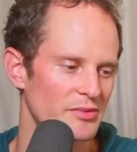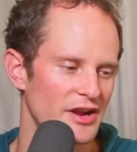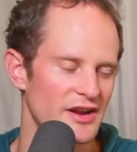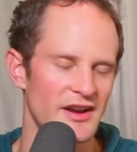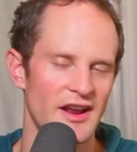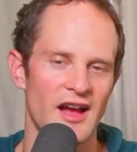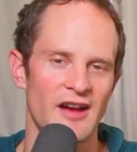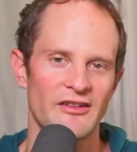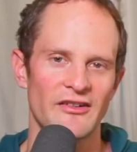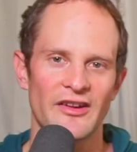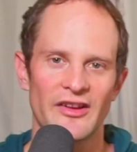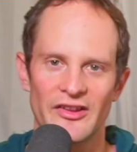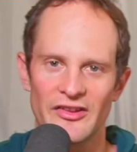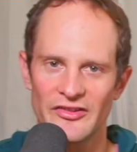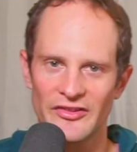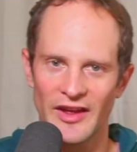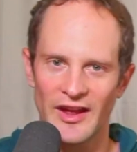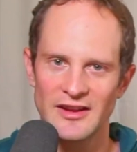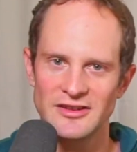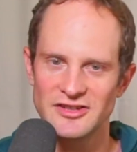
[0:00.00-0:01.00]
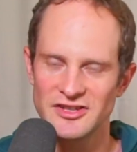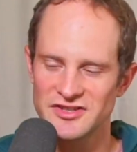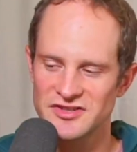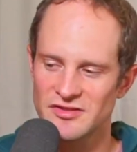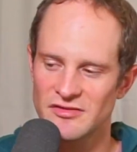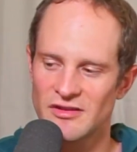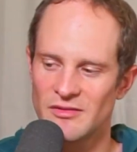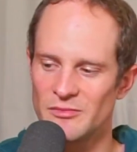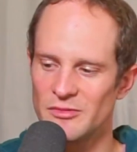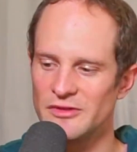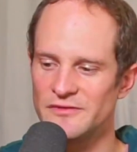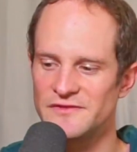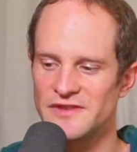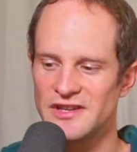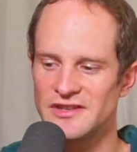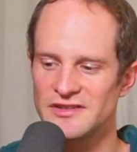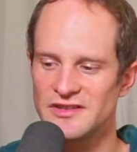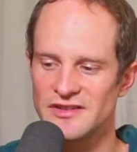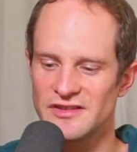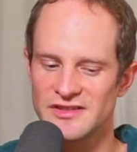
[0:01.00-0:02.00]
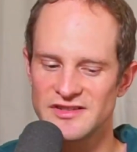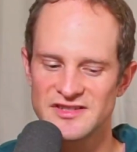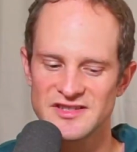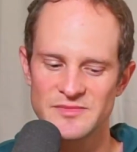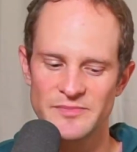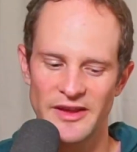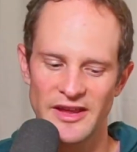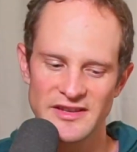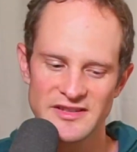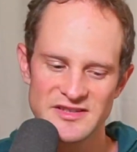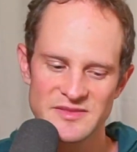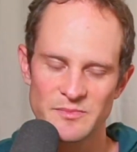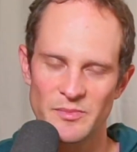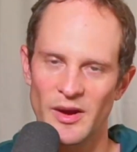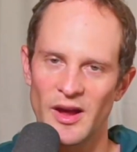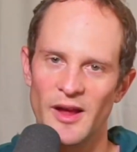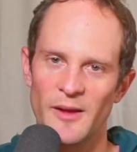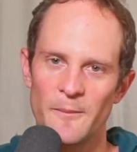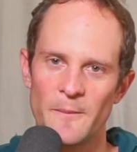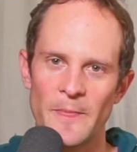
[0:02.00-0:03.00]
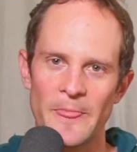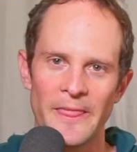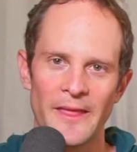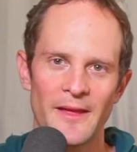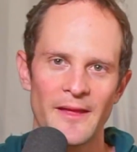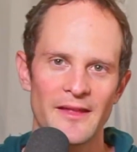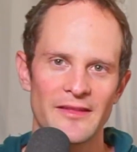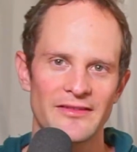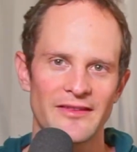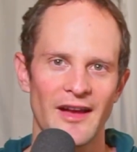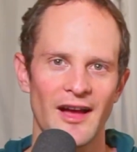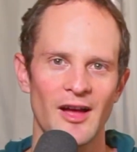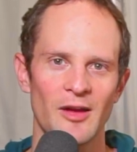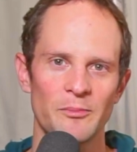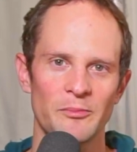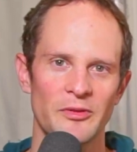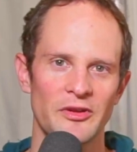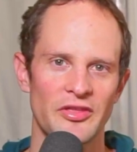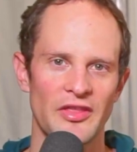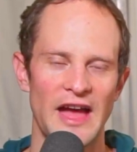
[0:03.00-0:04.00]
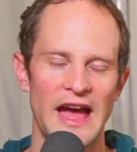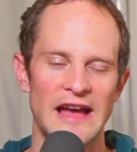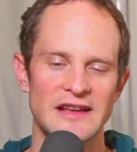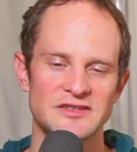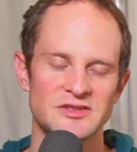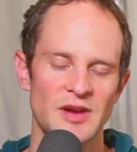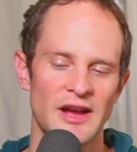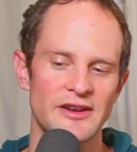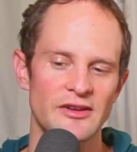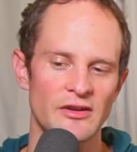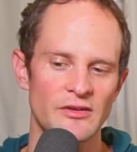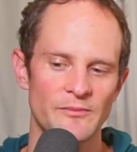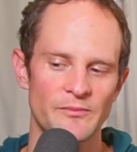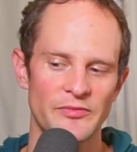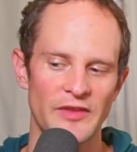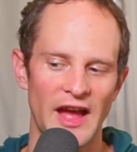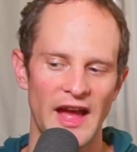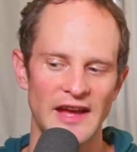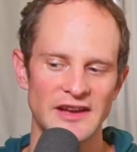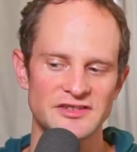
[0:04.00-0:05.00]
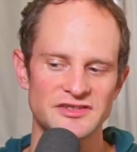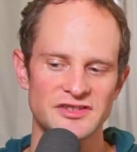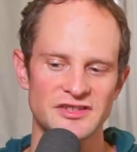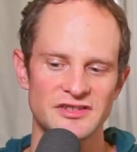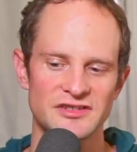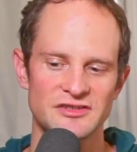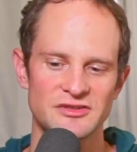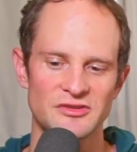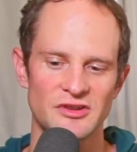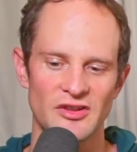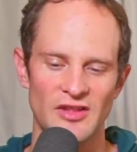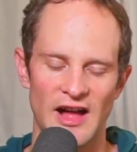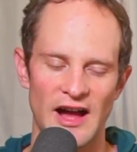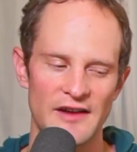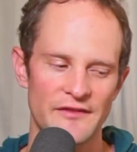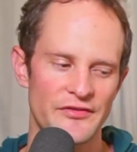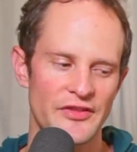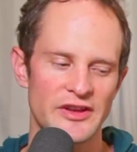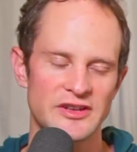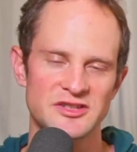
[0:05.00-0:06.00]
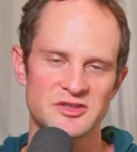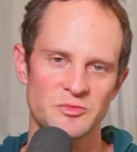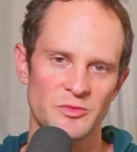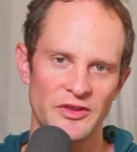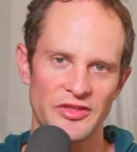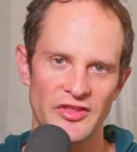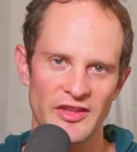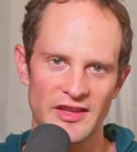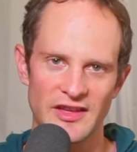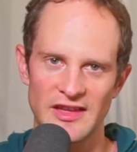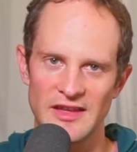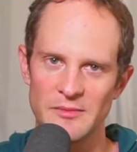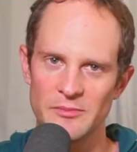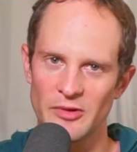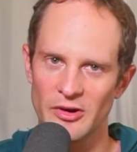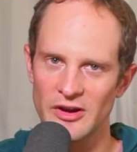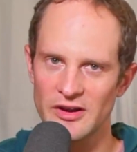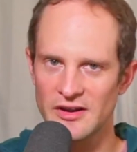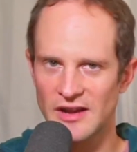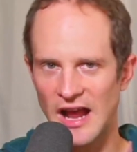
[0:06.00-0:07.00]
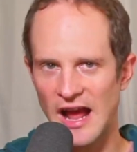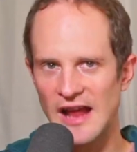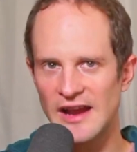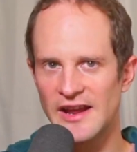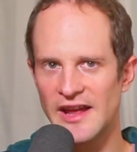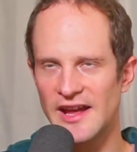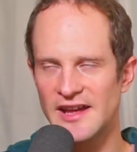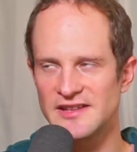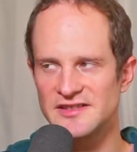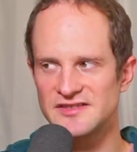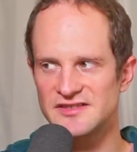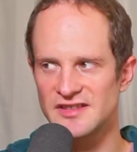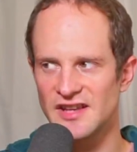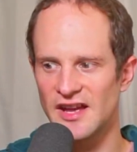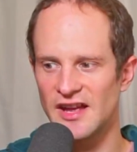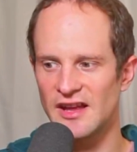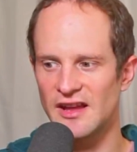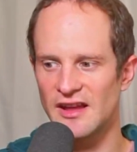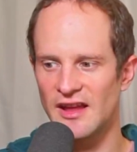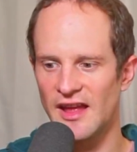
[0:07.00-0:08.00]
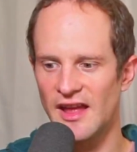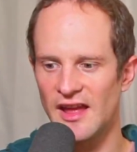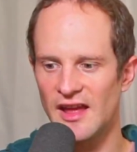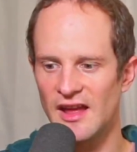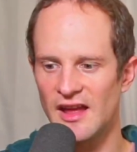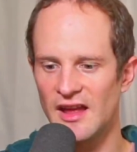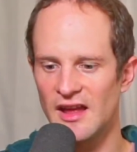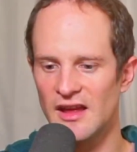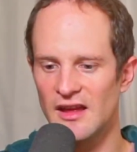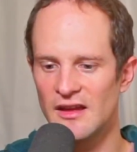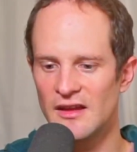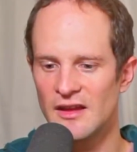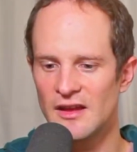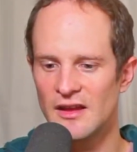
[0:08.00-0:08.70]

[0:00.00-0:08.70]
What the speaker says: right now because I just sort of moved into this space. But to help with that, so I actually do a lot of things with the keyboard, not as like a